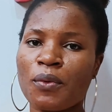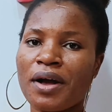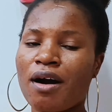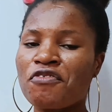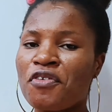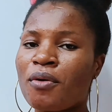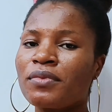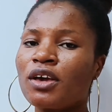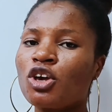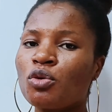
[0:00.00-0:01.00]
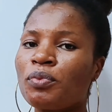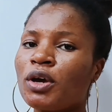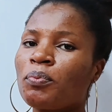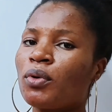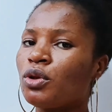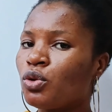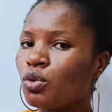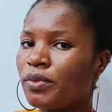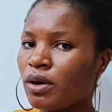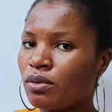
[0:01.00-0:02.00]
that we have formed the cubic
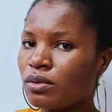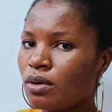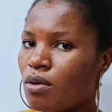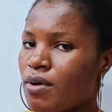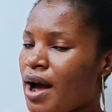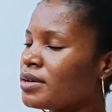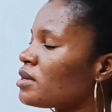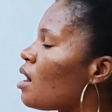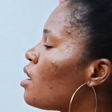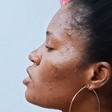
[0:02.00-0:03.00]
polynomial, all right?